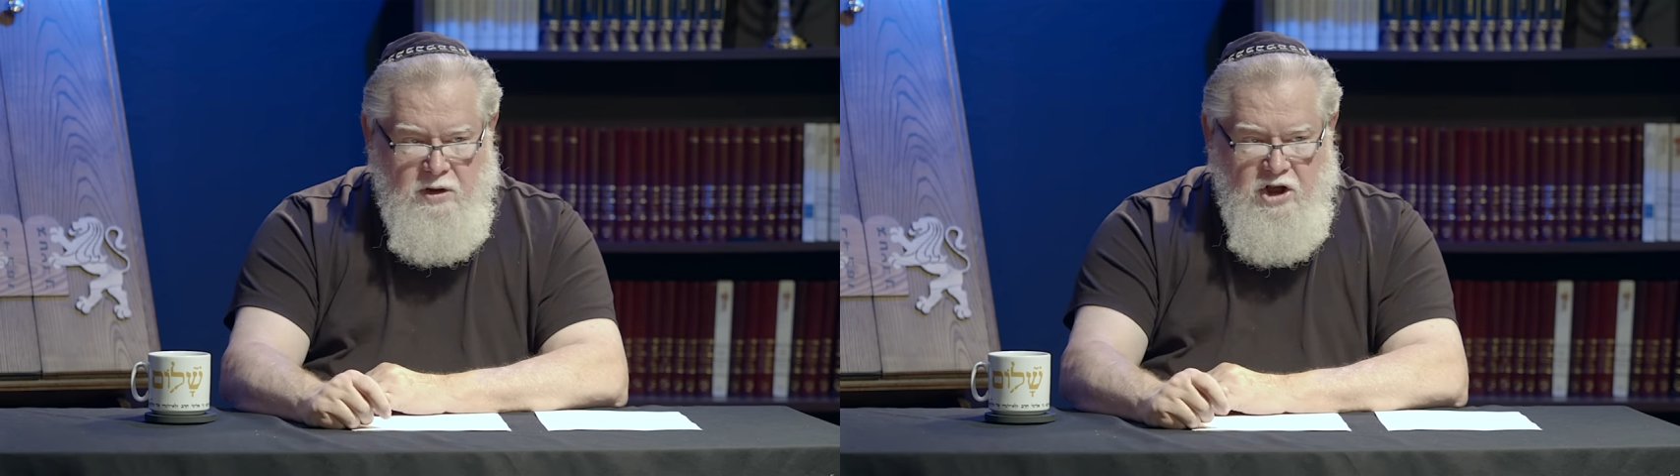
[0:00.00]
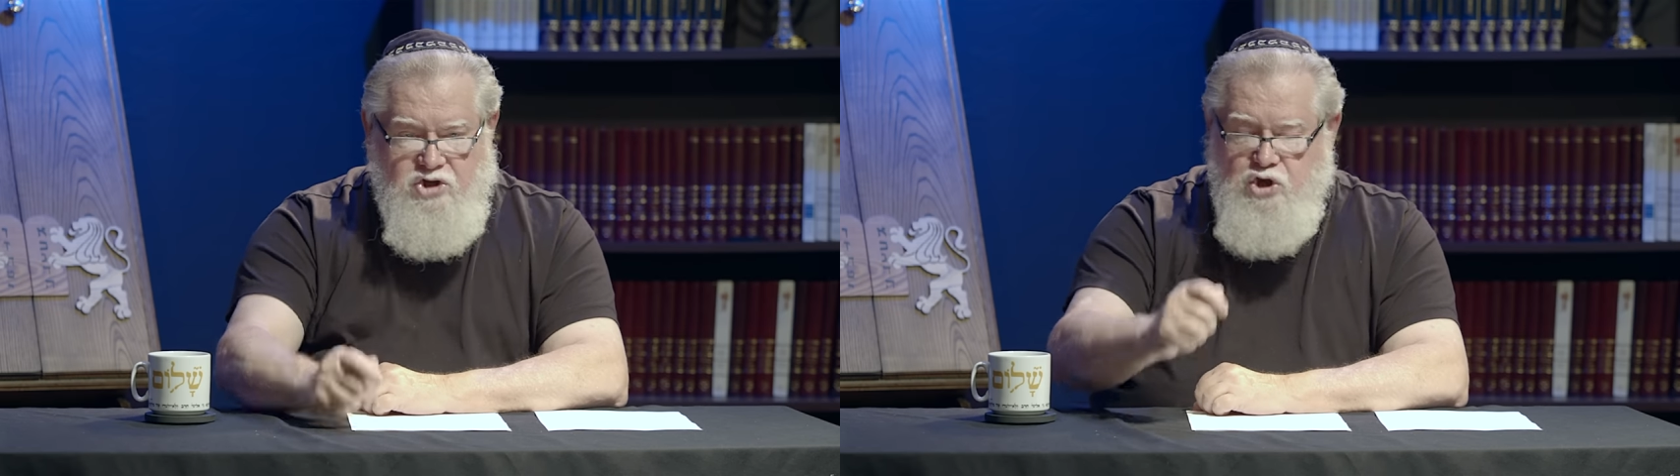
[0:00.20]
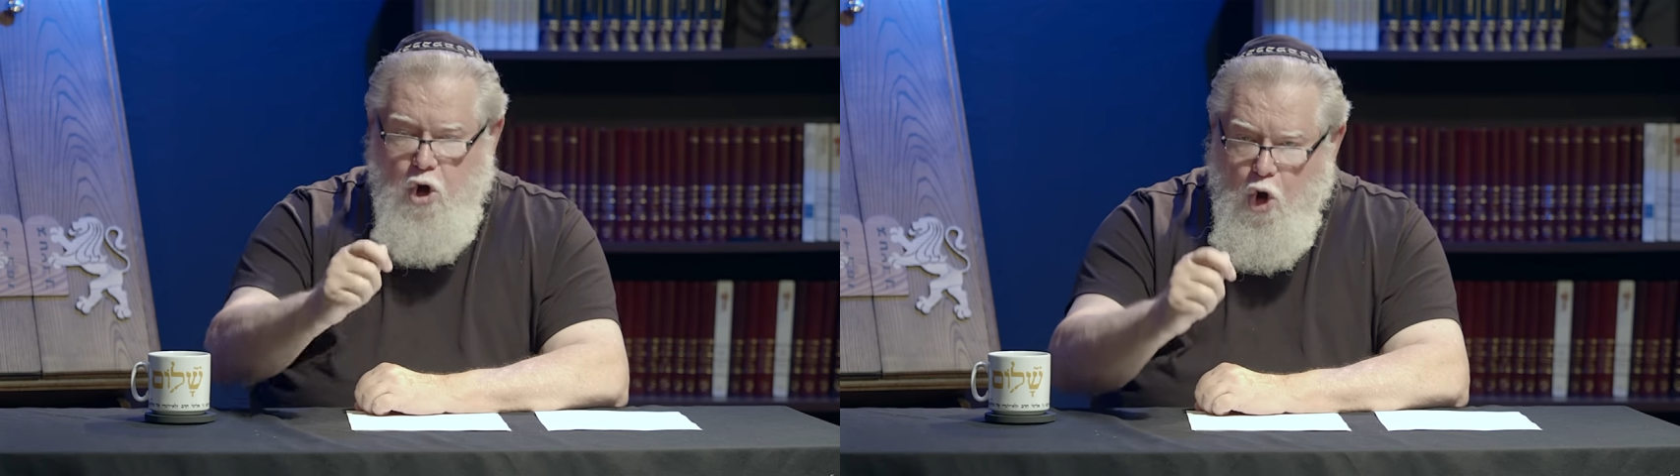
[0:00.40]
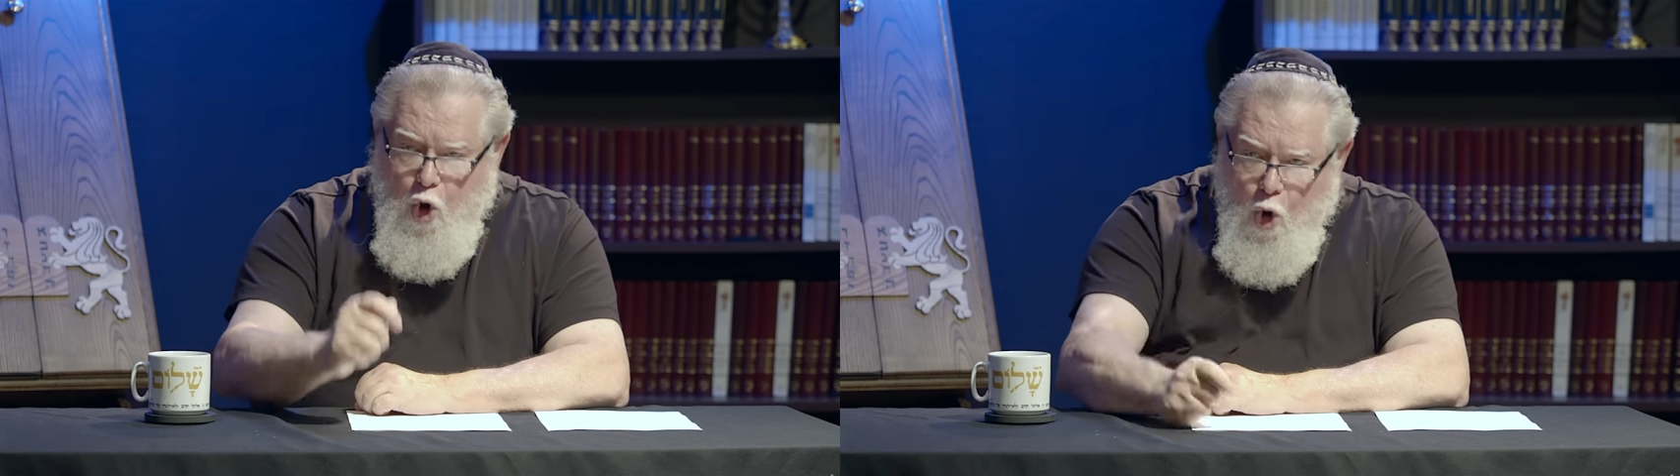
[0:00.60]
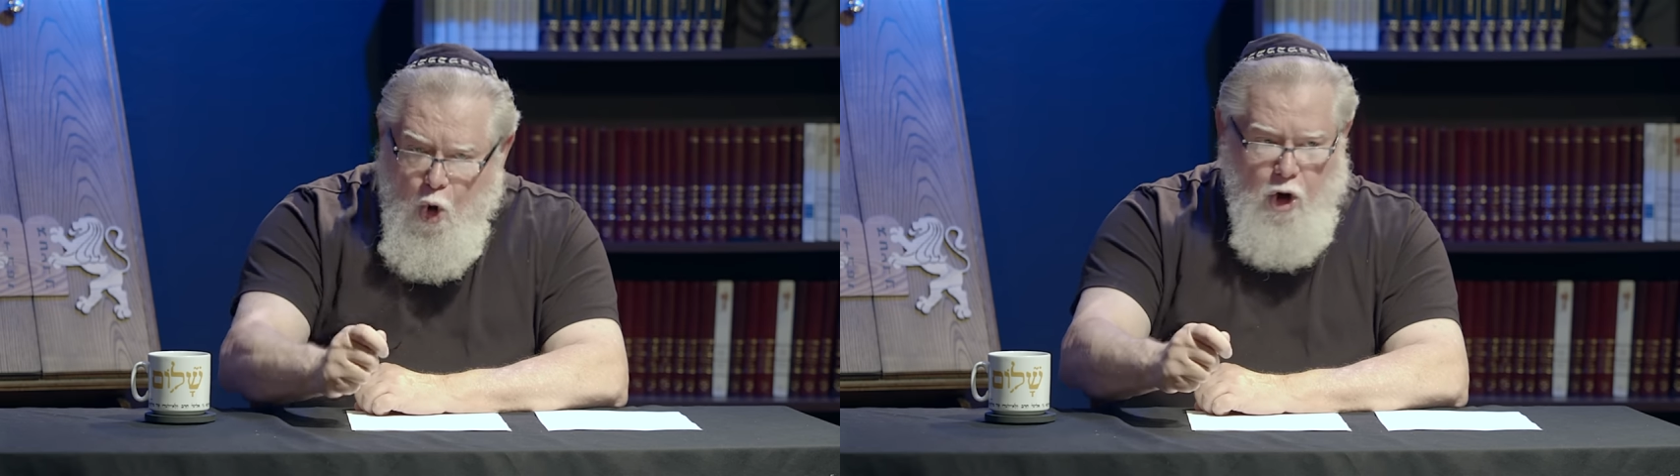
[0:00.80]
It's
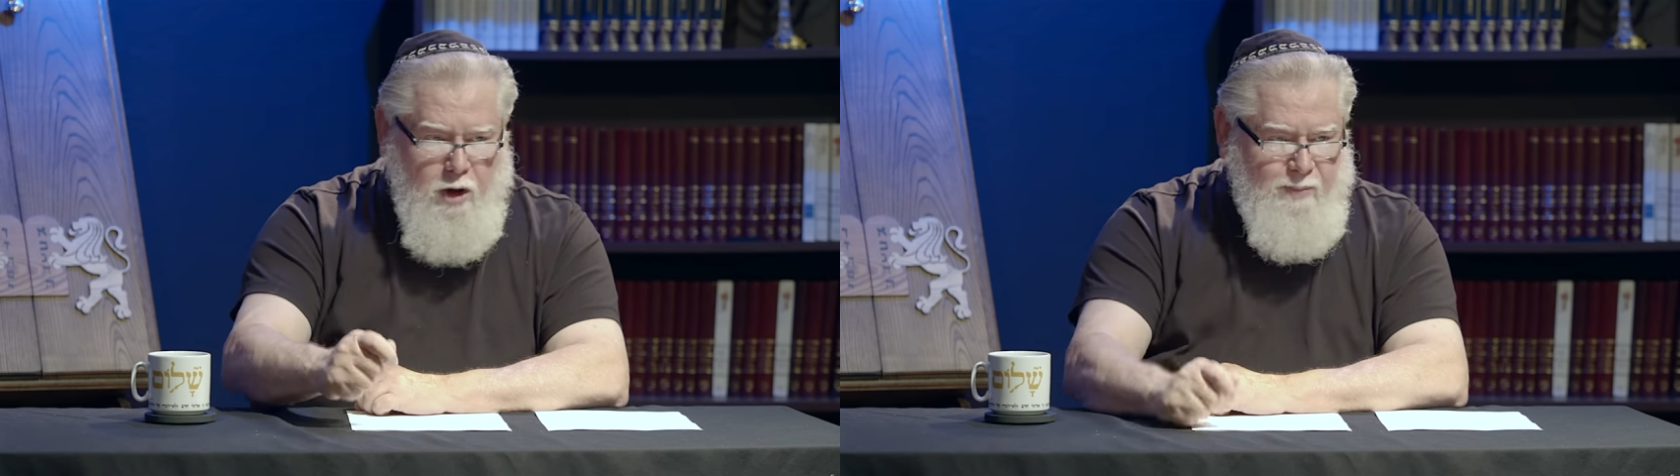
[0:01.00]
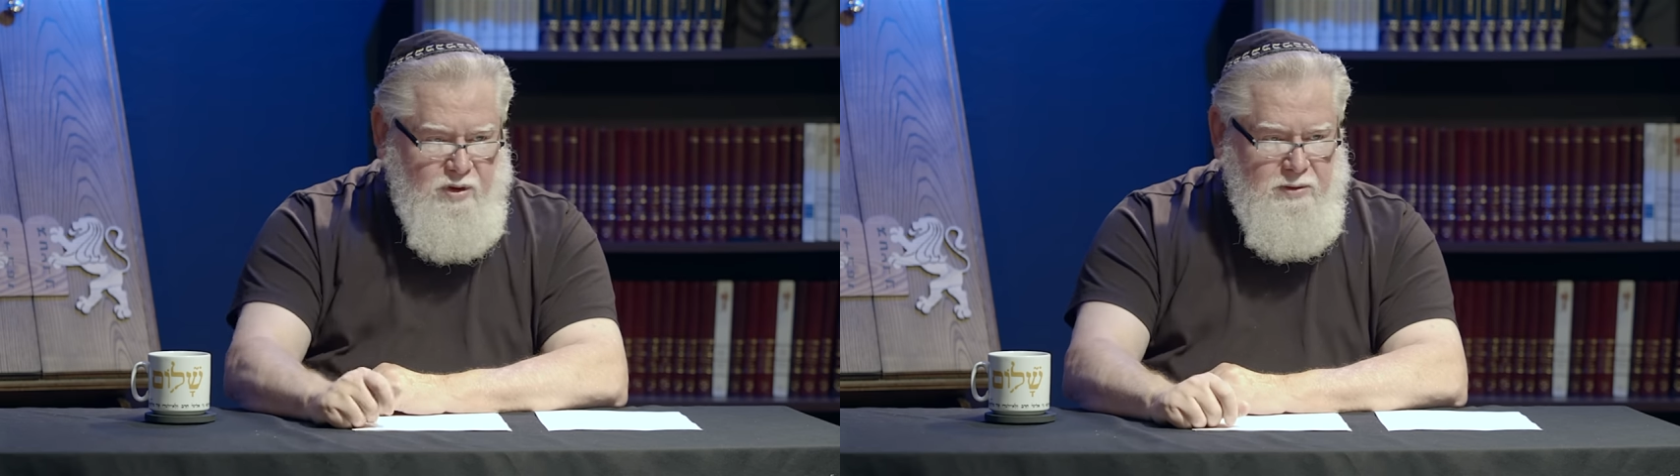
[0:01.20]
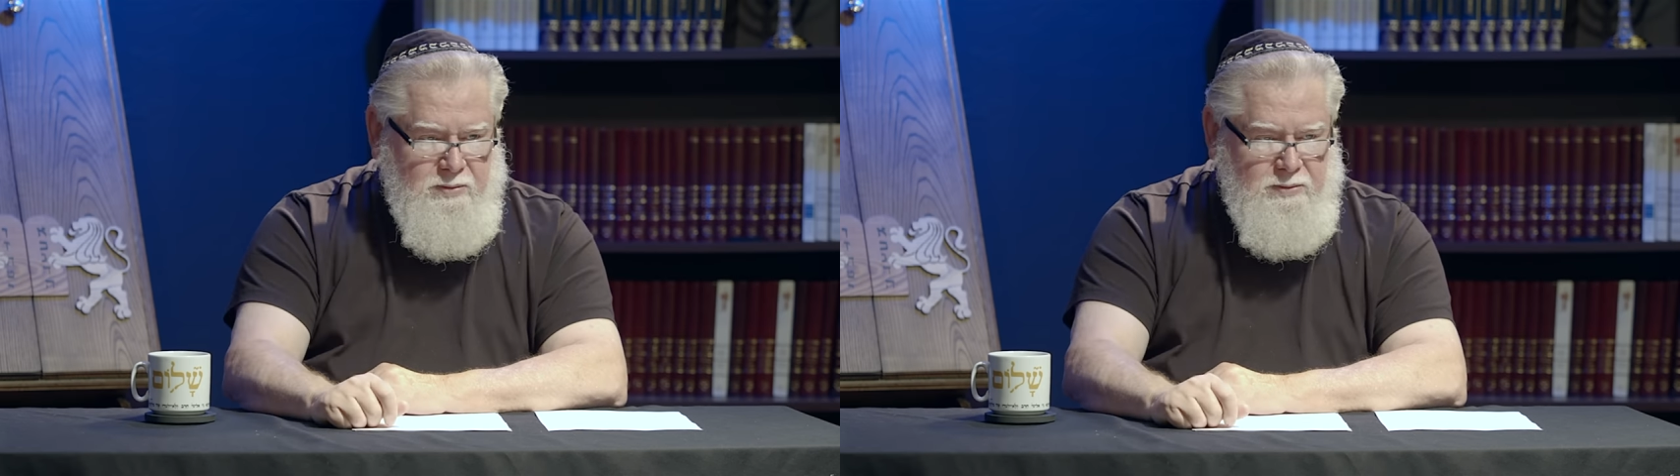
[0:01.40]
horrible.